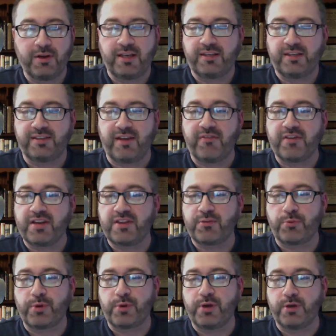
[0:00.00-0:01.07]
He's
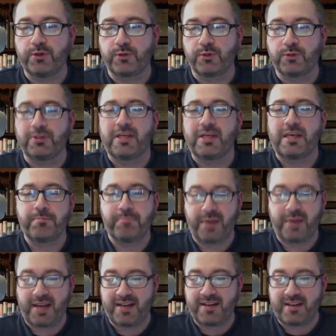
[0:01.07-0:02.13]
73 years old. He
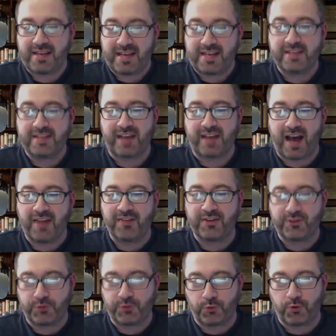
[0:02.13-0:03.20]
beat it. He is on the
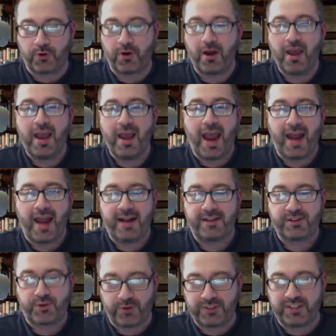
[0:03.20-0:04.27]
tour, and it's
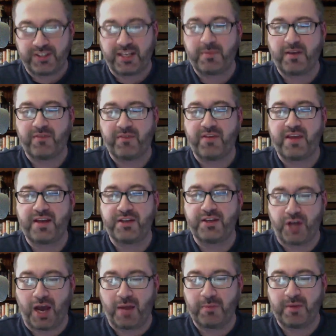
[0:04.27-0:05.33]
Christine McVie,
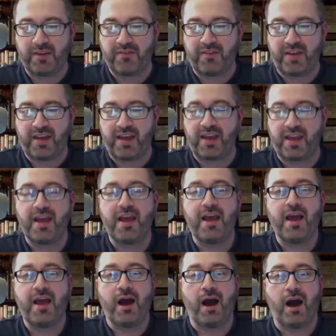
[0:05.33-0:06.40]
John McVie,
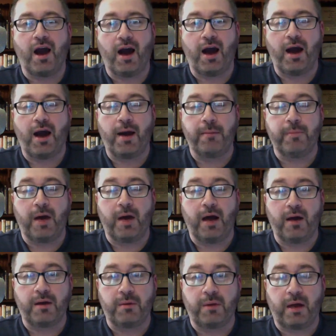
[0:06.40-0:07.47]

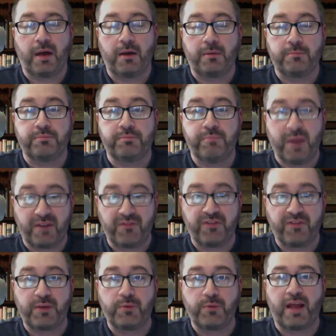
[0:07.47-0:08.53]
Mick
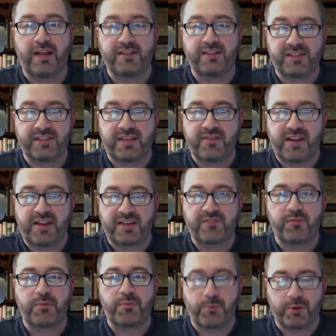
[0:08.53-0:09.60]
Fleetwood, and Stevie Nicks
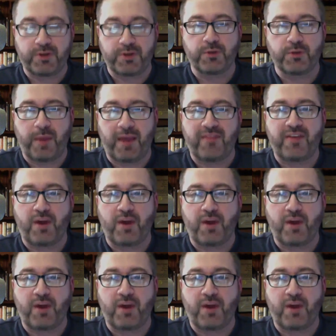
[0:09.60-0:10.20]
from the original band.